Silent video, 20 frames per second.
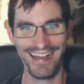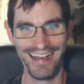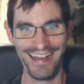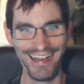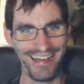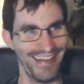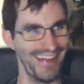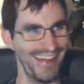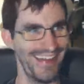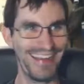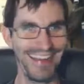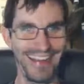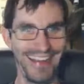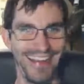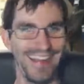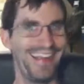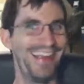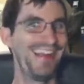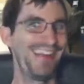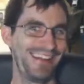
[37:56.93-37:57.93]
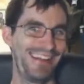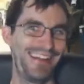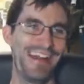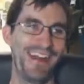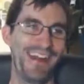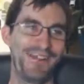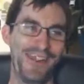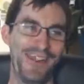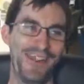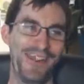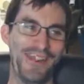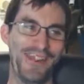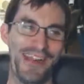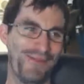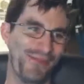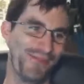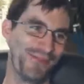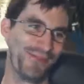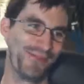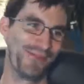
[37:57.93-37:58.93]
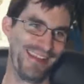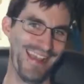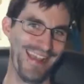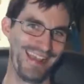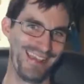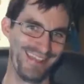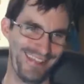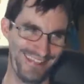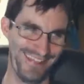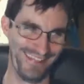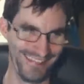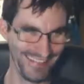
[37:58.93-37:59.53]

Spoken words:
I did not find it amusing at all.